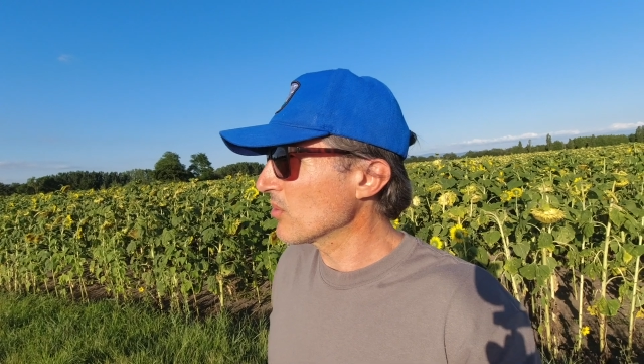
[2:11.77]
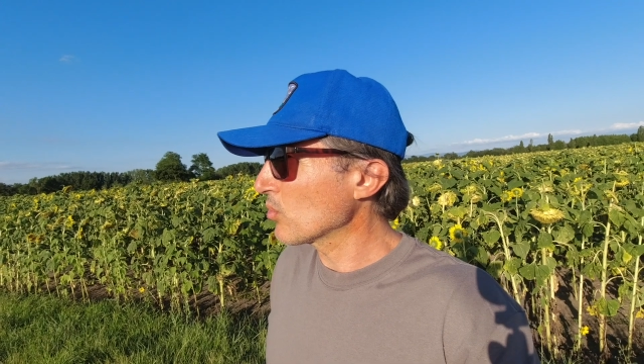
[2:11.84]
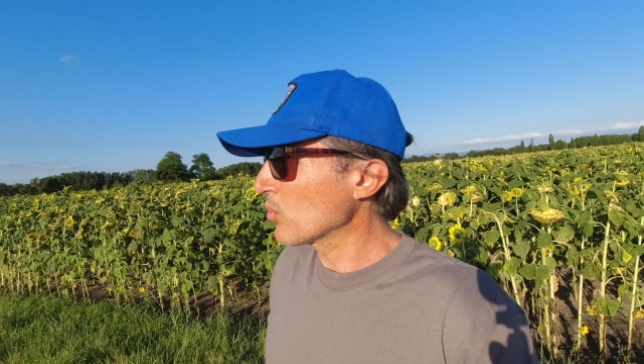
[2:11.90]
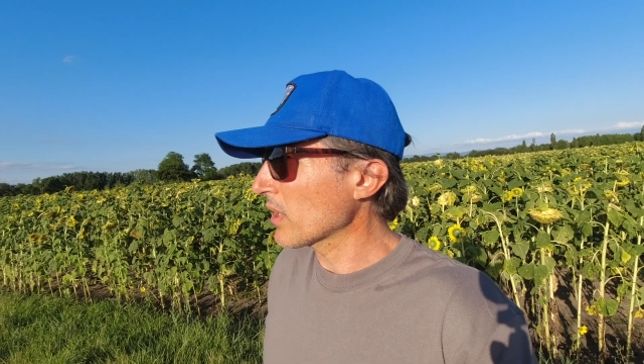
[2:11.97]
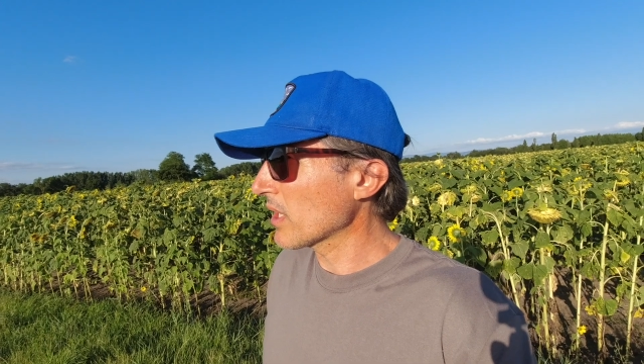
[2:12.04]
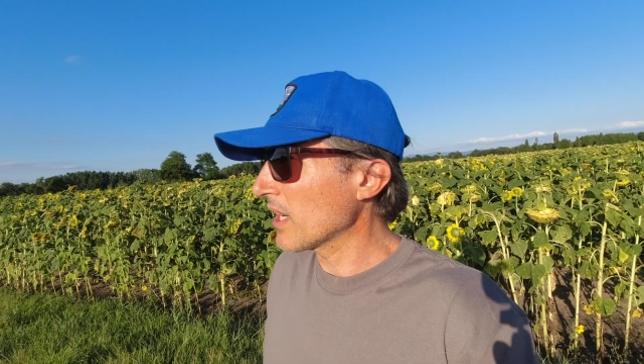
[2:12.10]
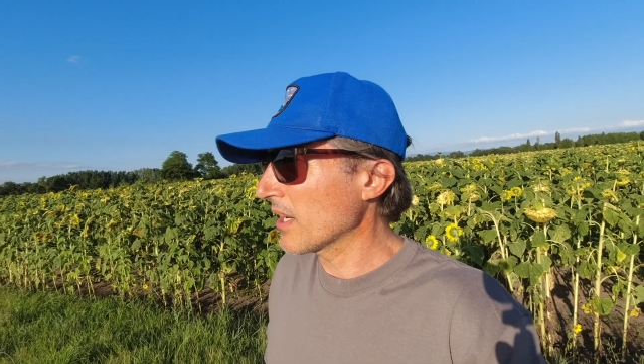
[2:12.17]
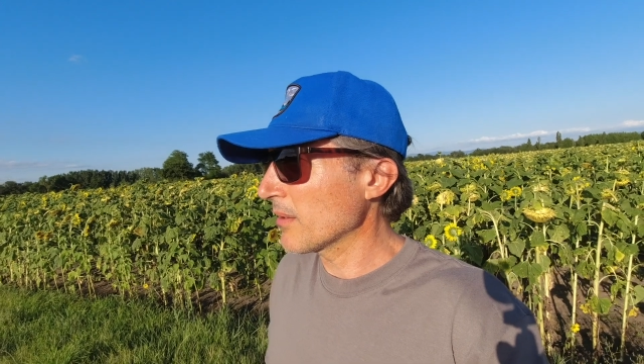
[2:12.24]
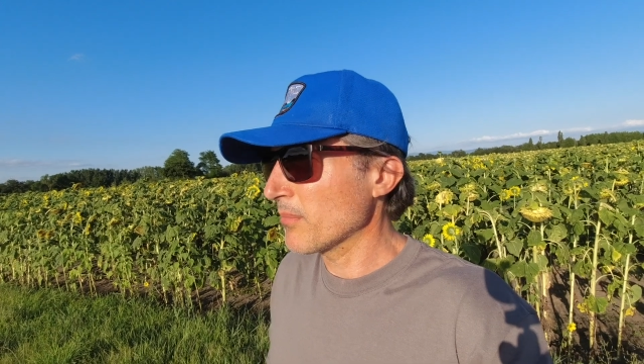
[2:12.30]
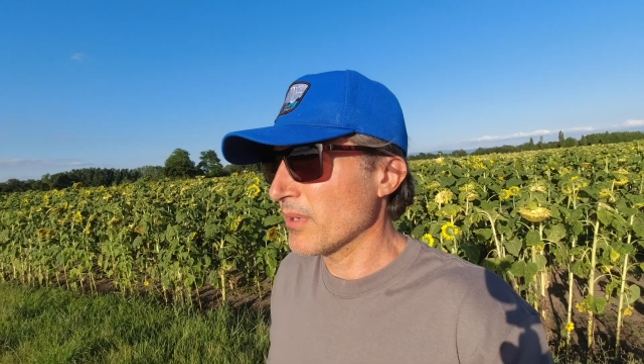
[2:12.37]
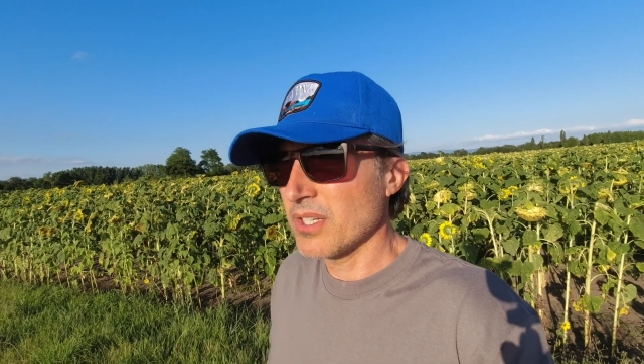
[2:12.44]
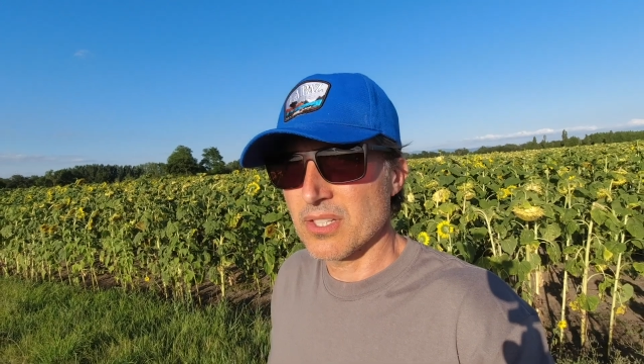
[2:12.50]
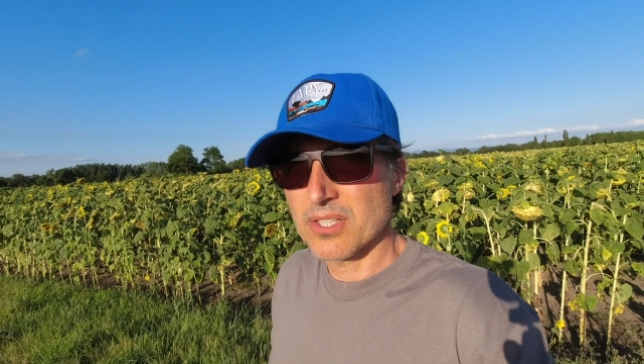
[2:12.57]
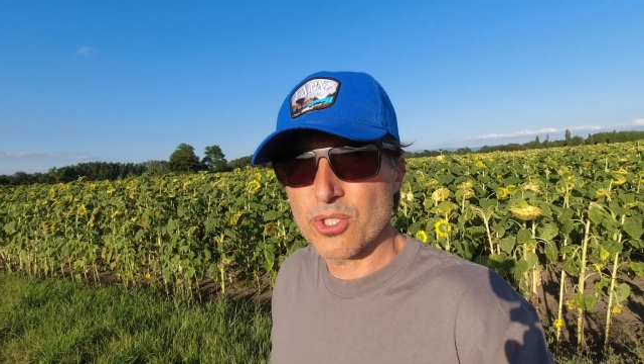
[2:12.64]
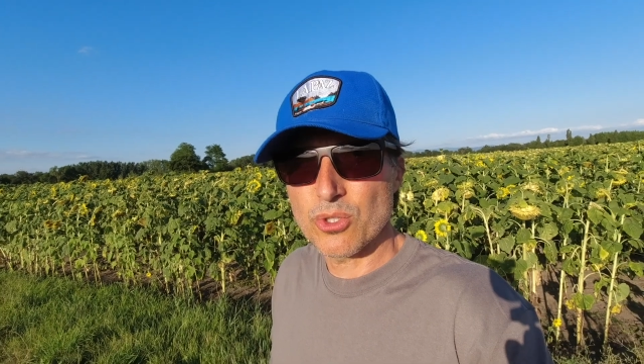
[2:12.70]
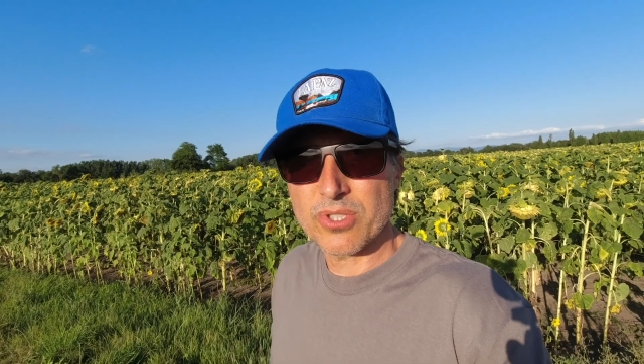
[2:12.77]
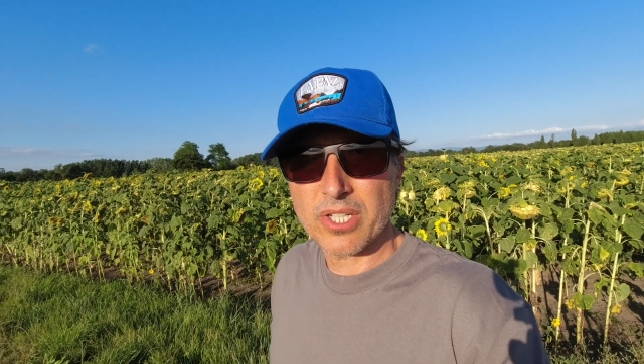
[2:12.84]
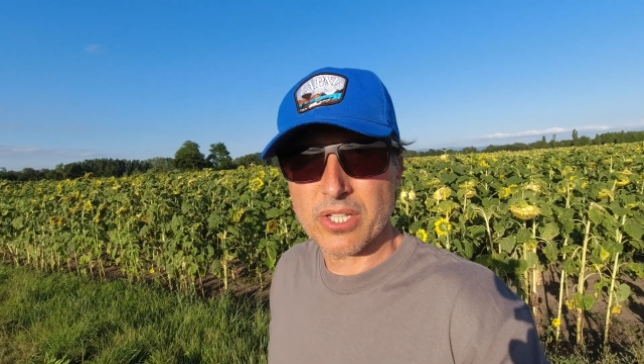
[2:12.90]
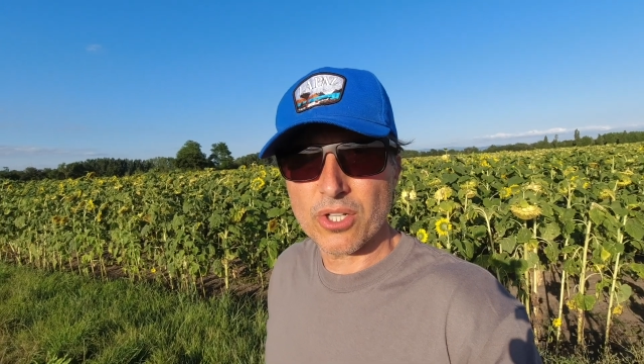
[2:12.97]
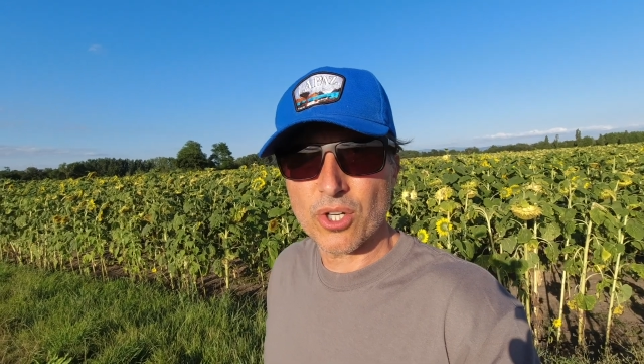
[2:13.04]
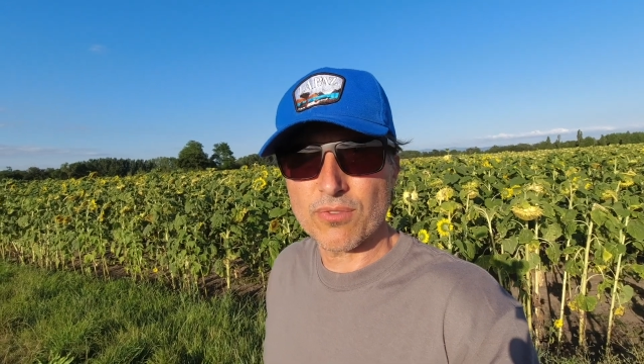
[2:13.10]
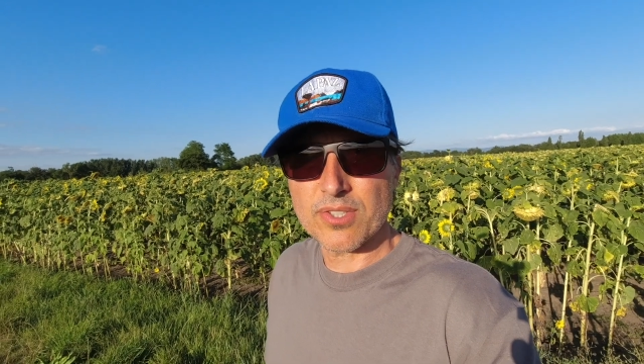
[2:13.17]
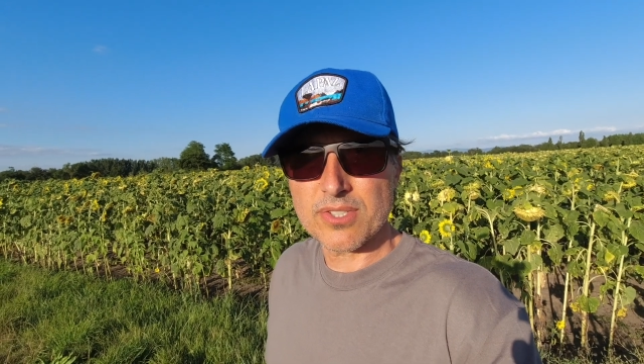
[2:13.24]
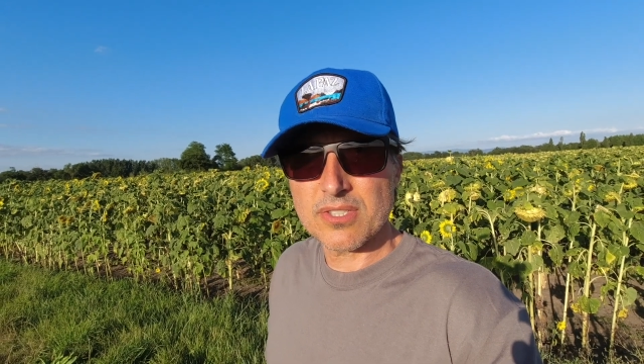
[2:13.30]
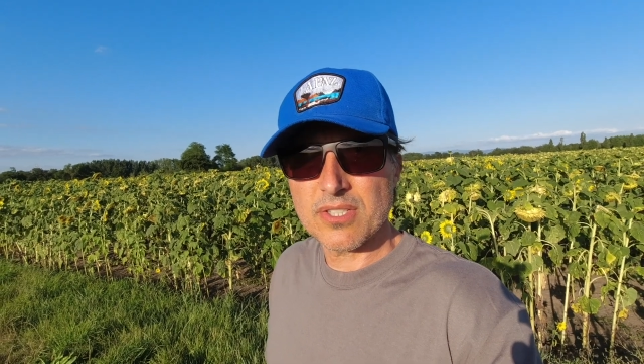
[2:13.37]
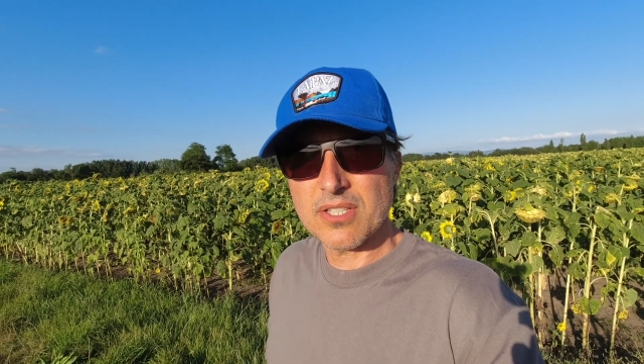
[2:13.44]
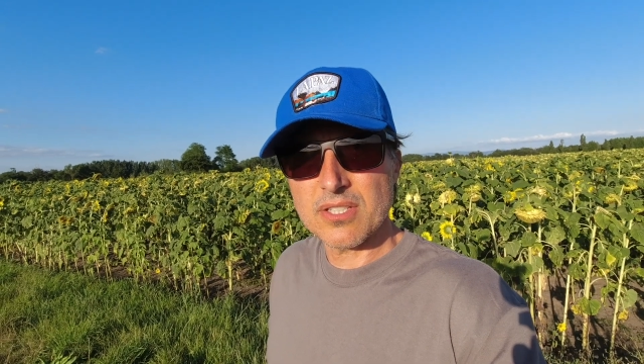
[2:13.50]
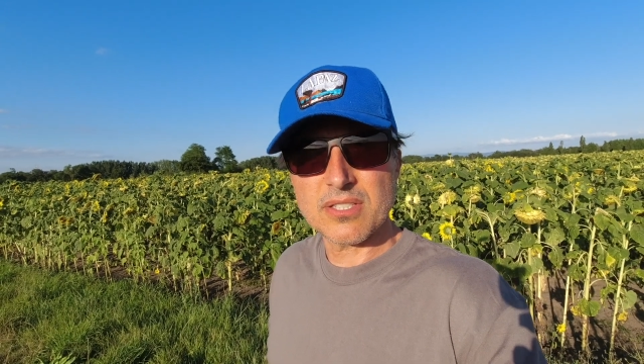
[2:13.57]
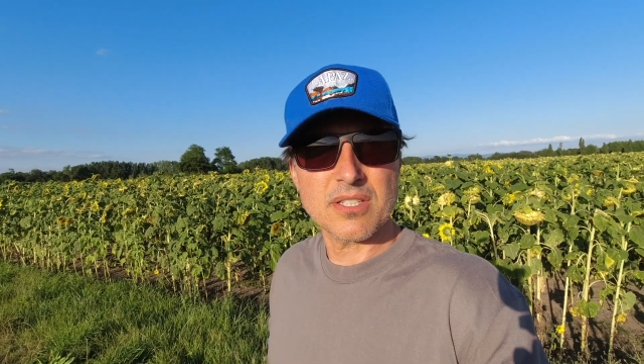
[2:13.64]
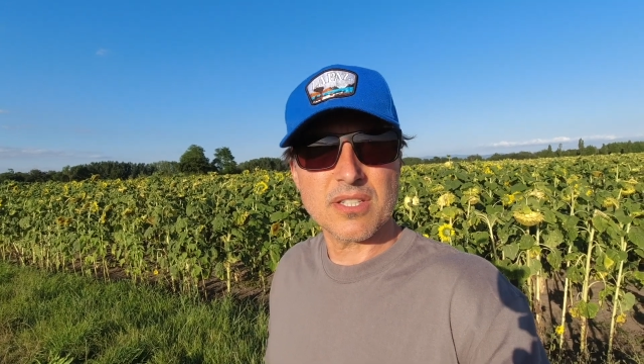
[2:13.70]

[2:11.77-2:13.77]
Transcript: when I'm using it overseas?